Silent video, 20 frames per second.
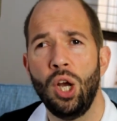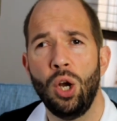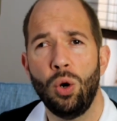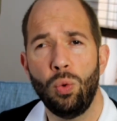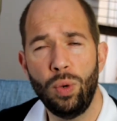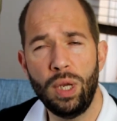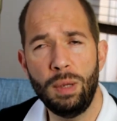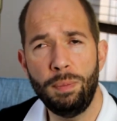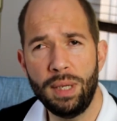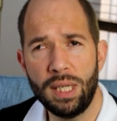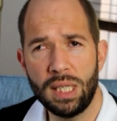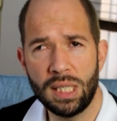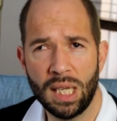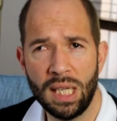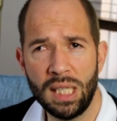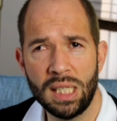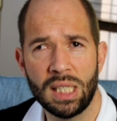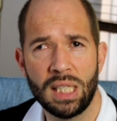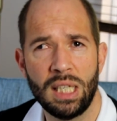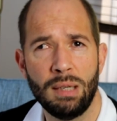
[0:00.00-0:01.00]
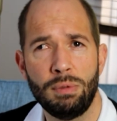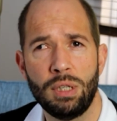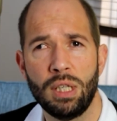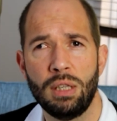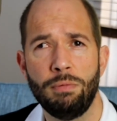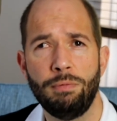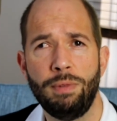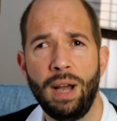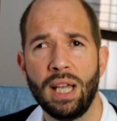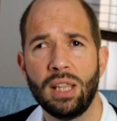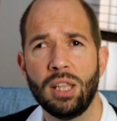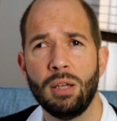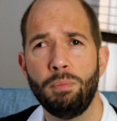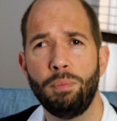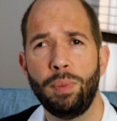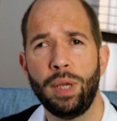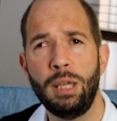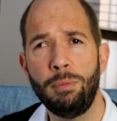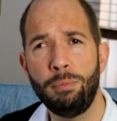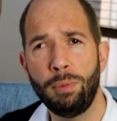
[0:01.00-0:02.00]
we be sensitive to the fact that
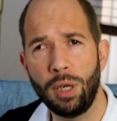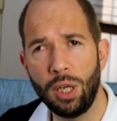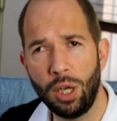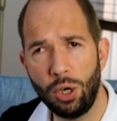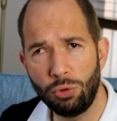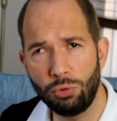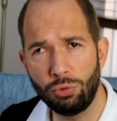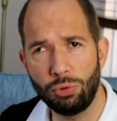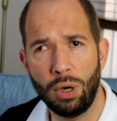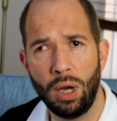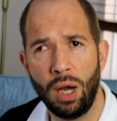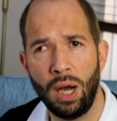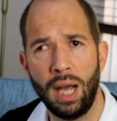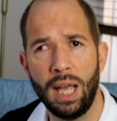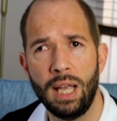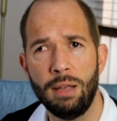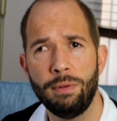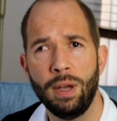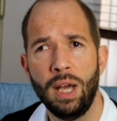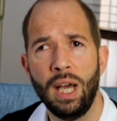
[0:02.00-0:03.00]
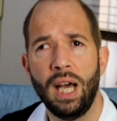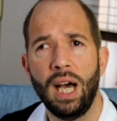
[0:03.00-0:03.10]
people arrive